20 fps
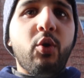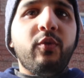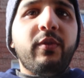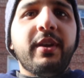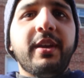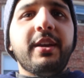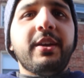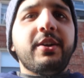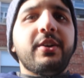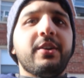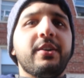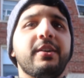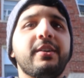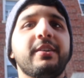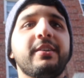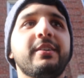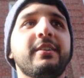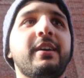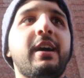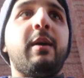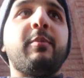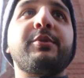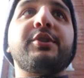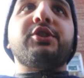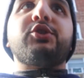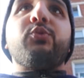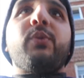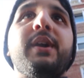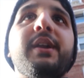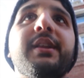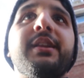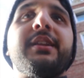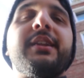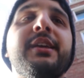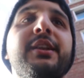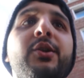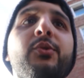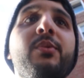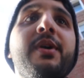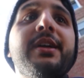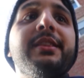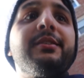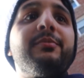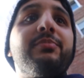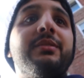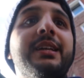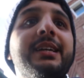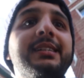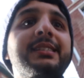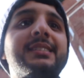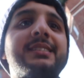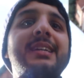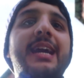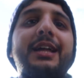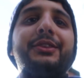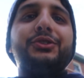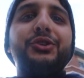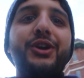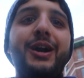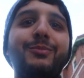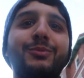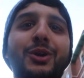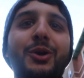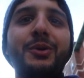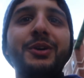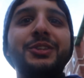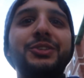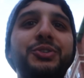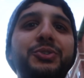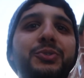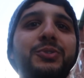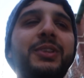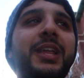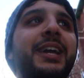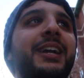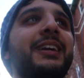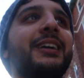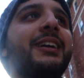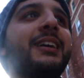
over here. I'm just waiting in a random place. I thought I'm going to like